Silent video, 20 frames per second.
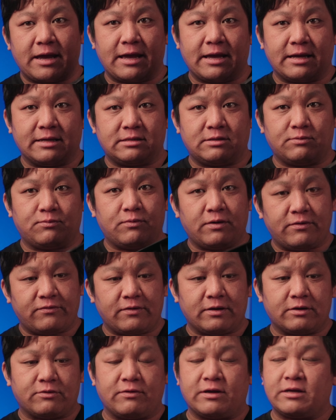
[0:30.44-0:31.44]
hand with
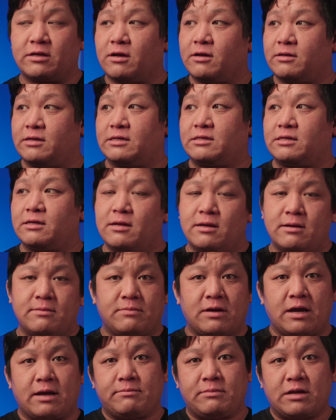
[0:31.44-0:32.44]
a grid on it,
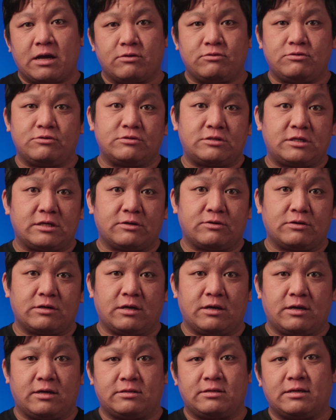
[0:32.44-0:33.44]
but I'm now using
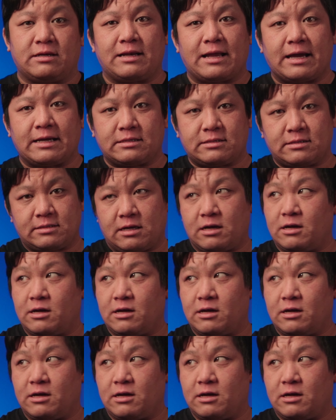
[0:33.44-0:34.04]
the light